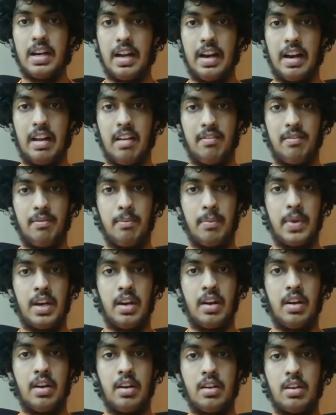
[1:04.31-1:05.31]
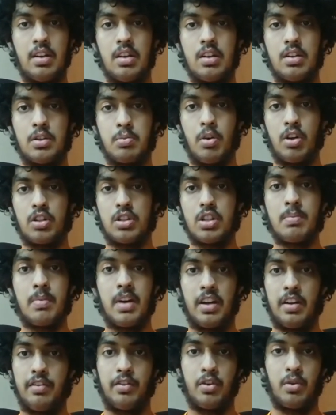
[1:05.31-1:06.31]
and I've been sponsored
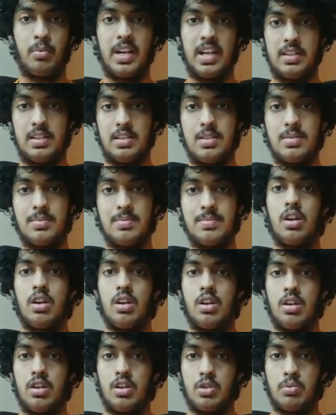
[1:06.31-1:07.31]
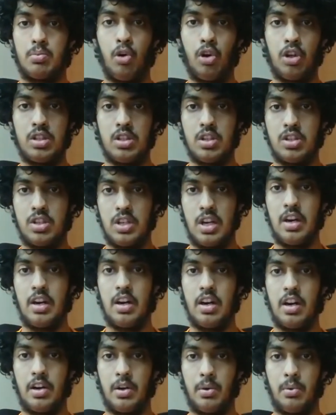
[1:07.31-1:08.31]
by a few brands. Sports in
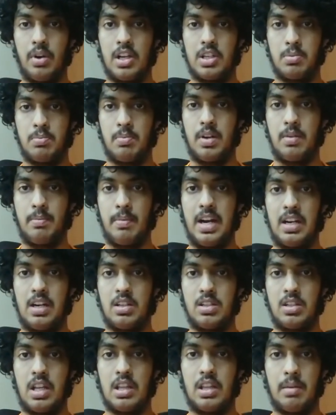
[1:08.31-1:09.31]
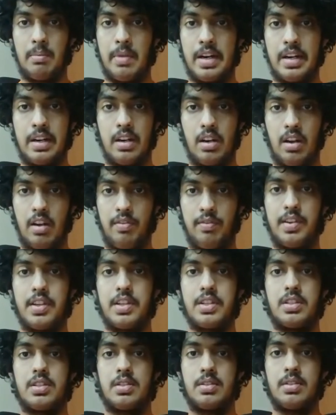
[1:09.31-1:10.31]
general requires my mental strength and mental
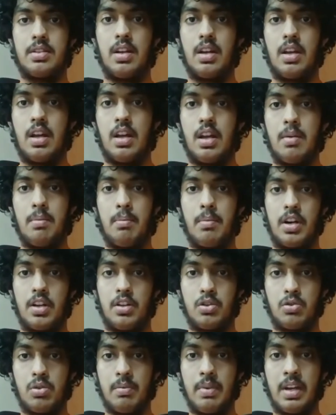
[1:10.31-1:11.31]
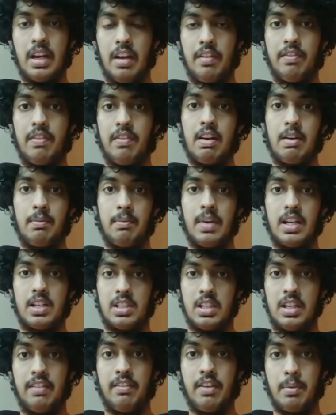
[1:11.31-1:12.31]
toughness. But in swimming, I feel it makes
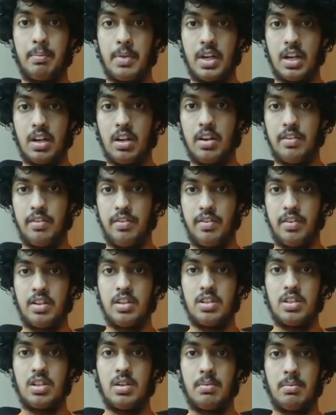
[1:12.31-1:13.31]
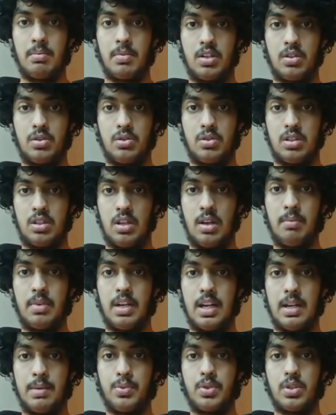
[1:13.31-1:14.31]
an even bigger difference, because
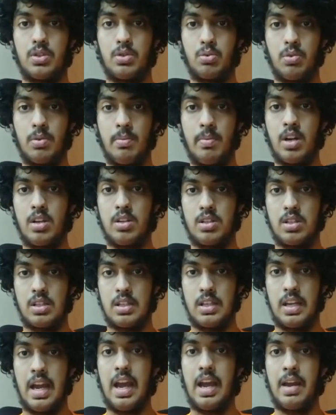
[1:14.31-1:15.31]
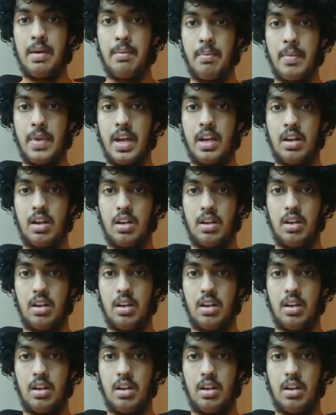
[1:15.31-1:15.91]
sometimes swimmers can make